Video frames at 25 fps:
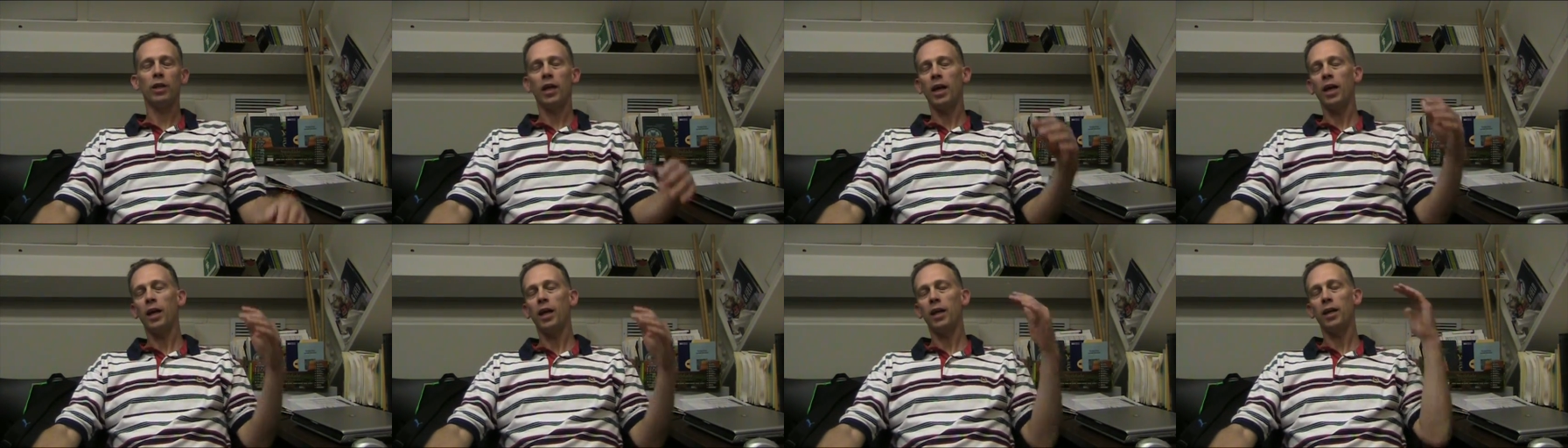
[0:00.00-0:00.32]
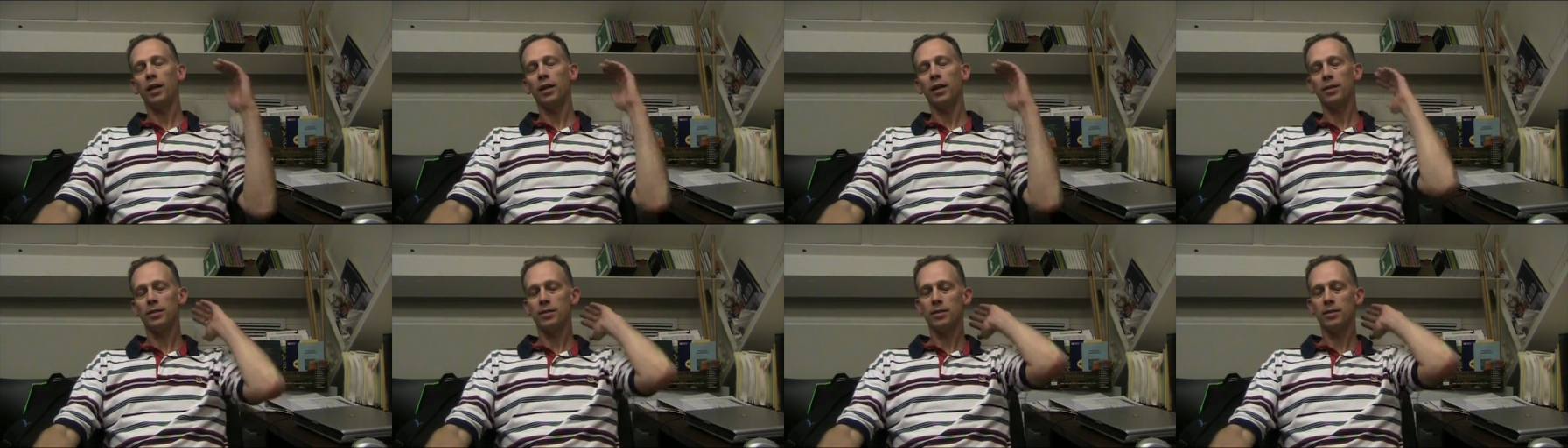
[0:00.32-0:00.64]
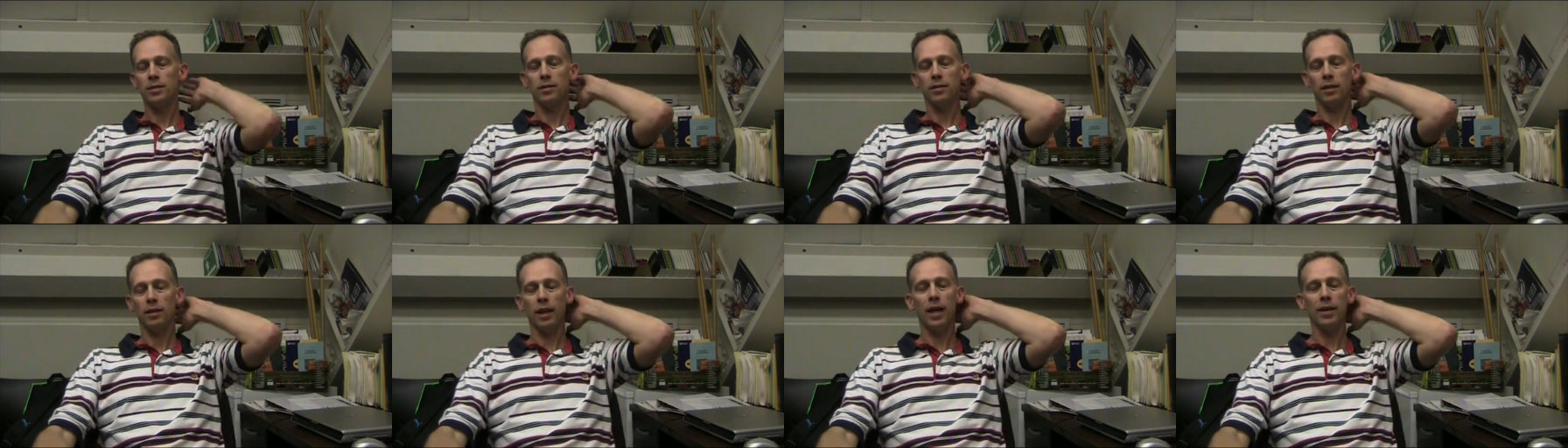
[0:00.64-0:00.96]

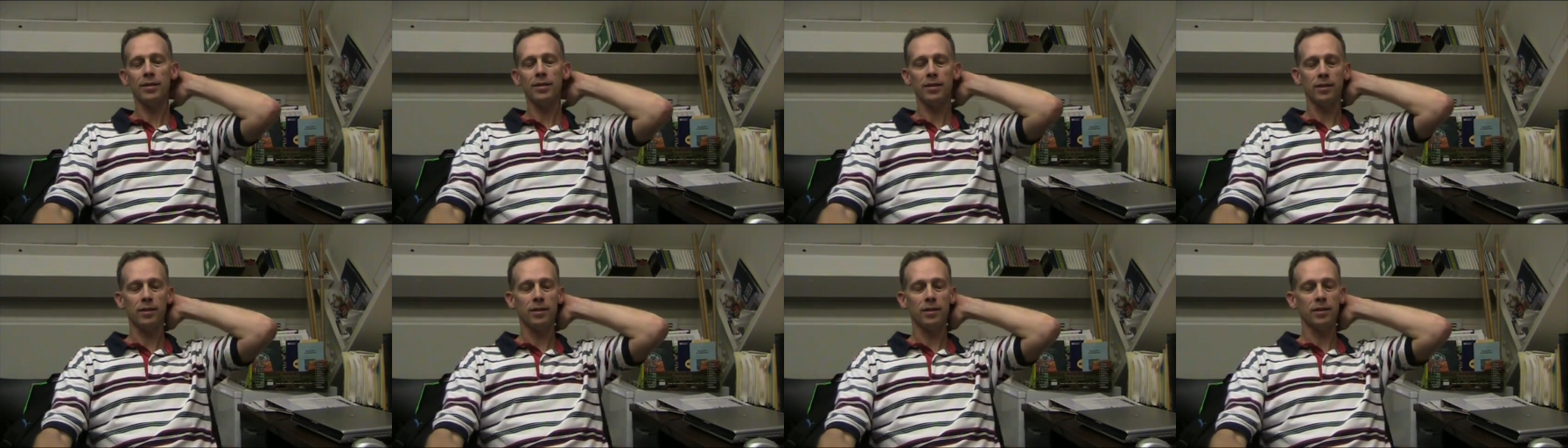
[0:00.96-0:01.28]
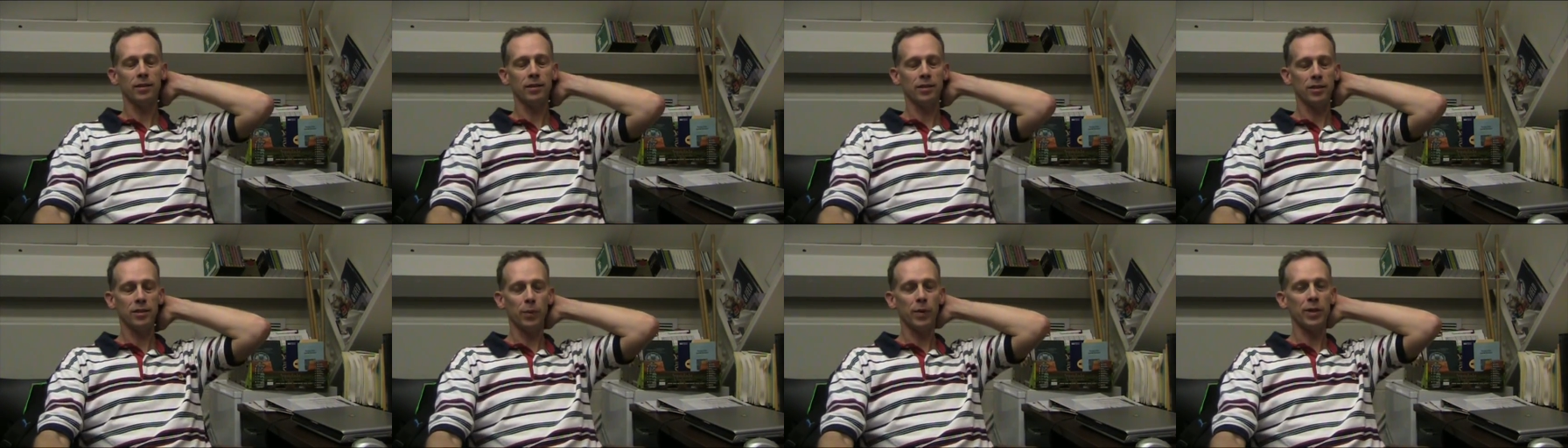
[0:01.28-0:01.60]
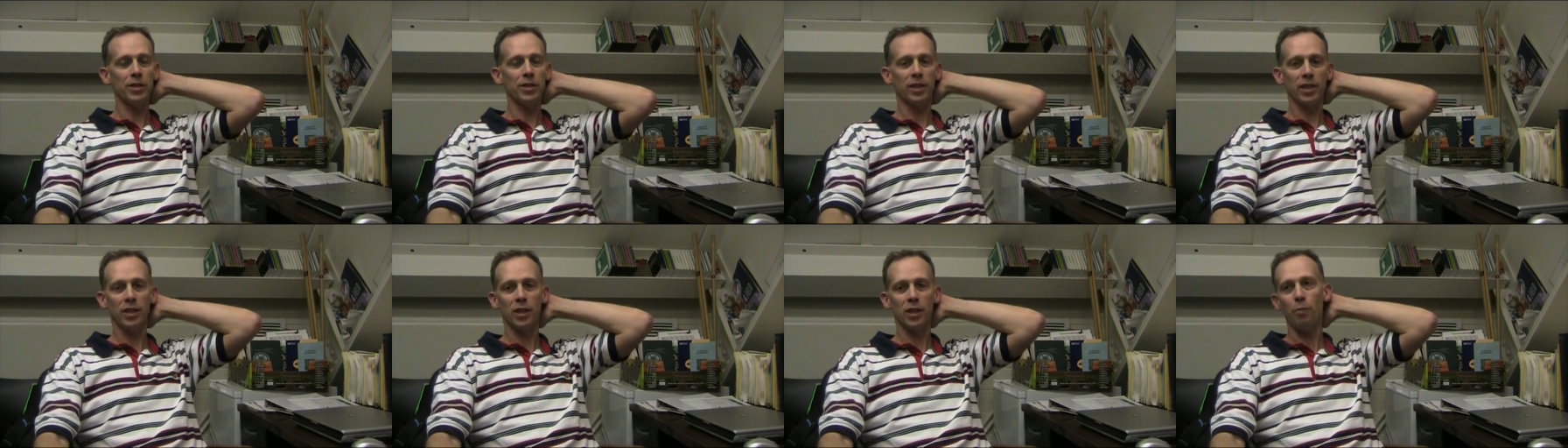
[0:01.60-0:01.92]
headaches lessened,
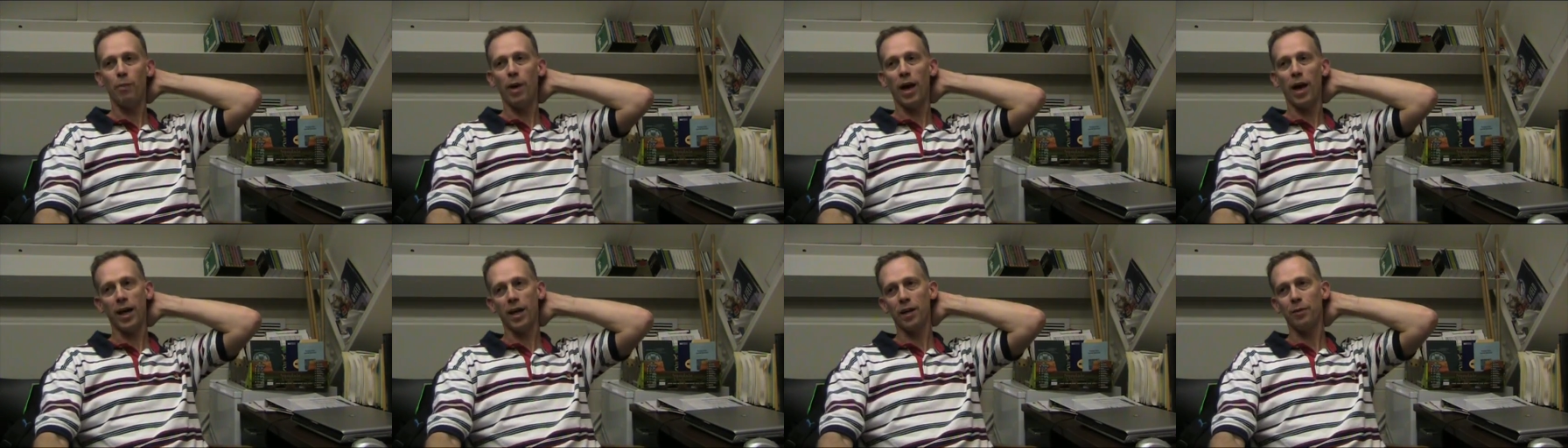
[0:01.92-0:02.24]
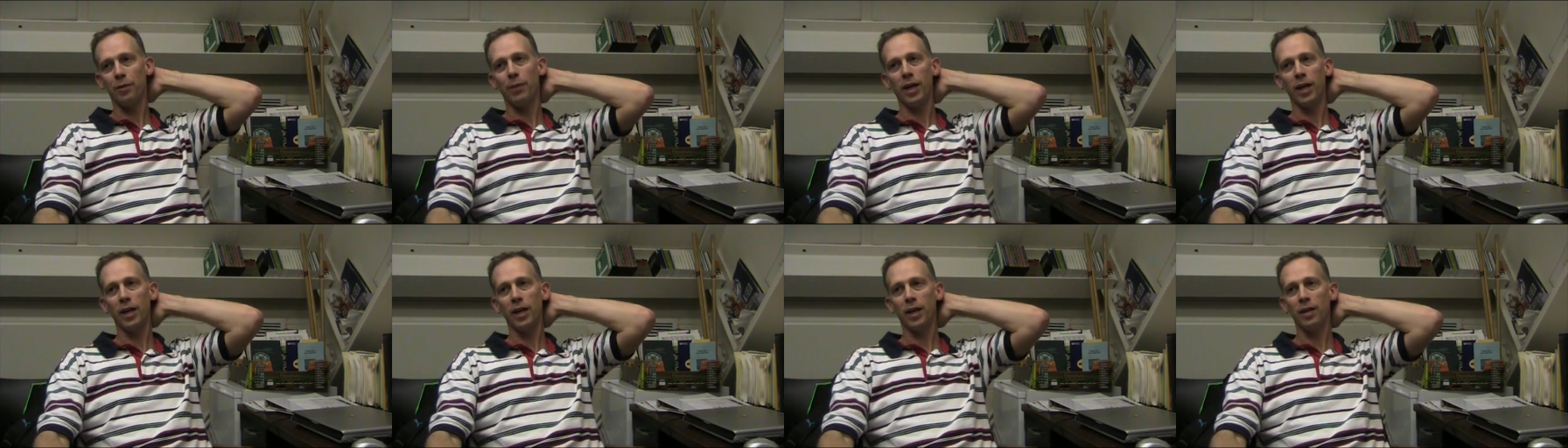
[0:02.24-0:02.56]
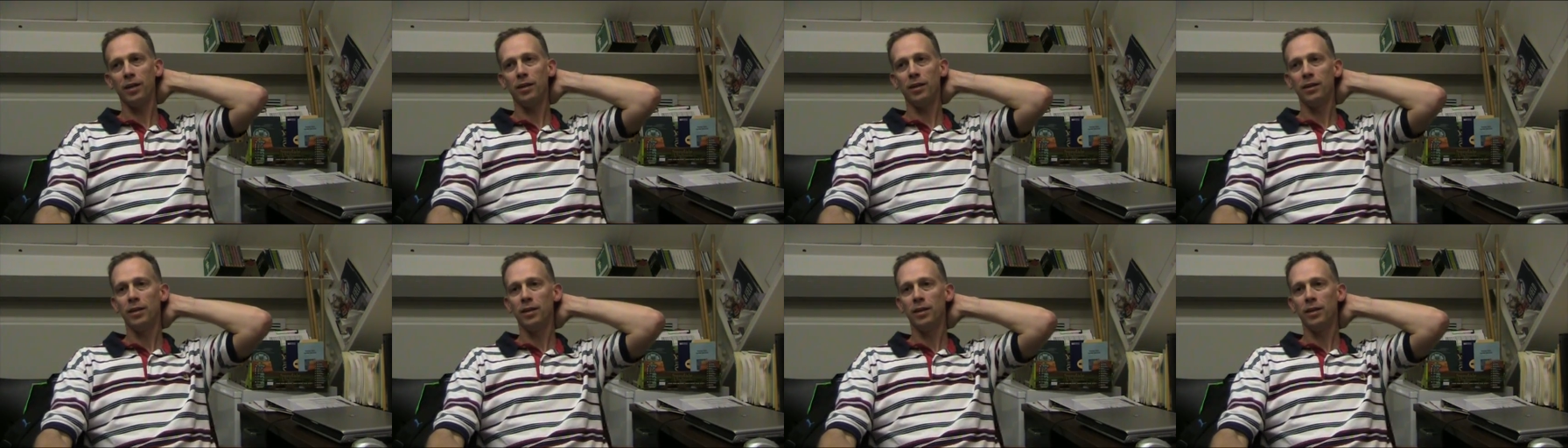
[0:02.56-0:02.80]
especially at the back of my head,